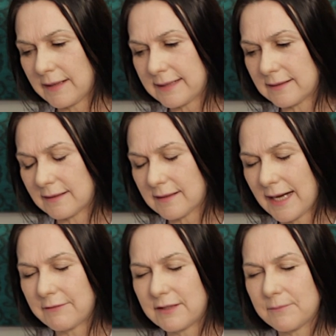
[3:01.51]
like a
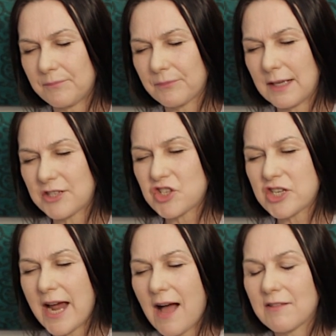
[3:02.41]
kind of a, a
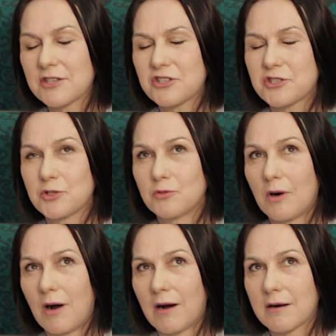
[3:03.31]
challenge
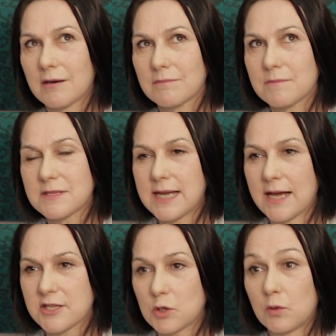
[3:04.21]
to our
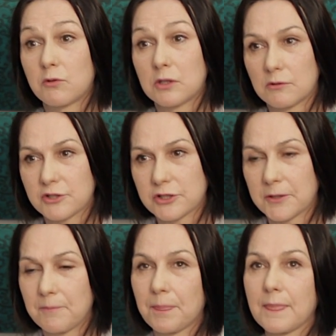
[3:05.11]
status quo
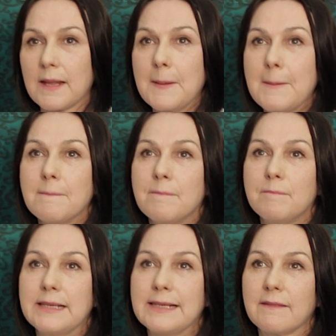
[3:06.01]
culture,
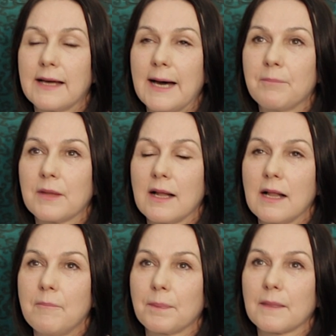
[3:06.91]
meaning that
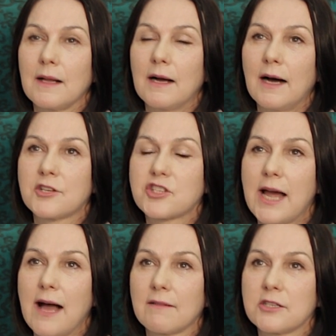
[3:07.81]
a
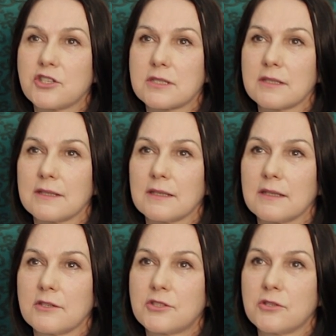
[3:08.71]
challenge
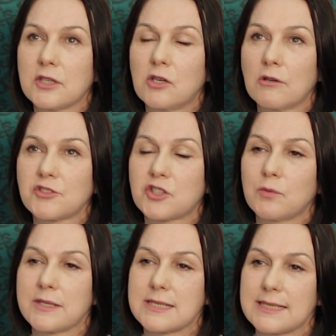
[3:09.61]
to the
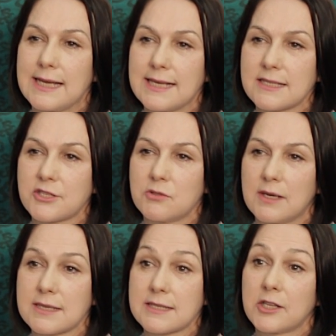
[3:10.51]
culture which says
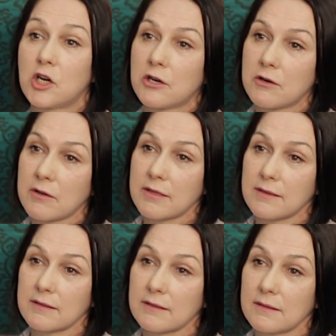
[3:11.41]
to us the earth
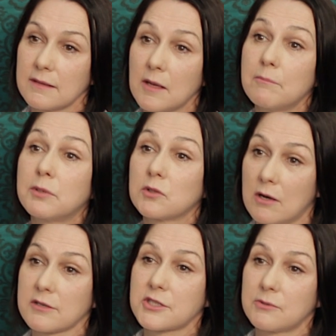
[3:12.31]

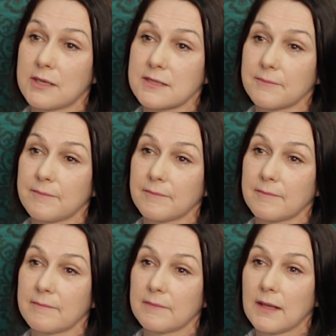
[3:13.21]
belongs to us.
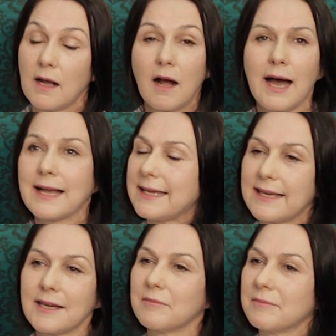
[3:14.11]
Mm. I
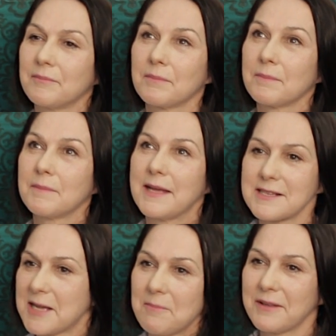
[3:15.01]
can't
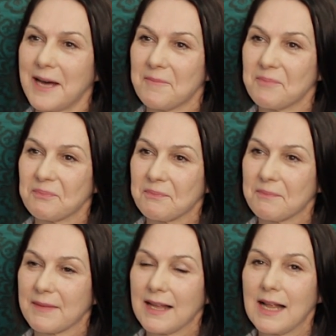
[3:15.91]
accept that. Mm.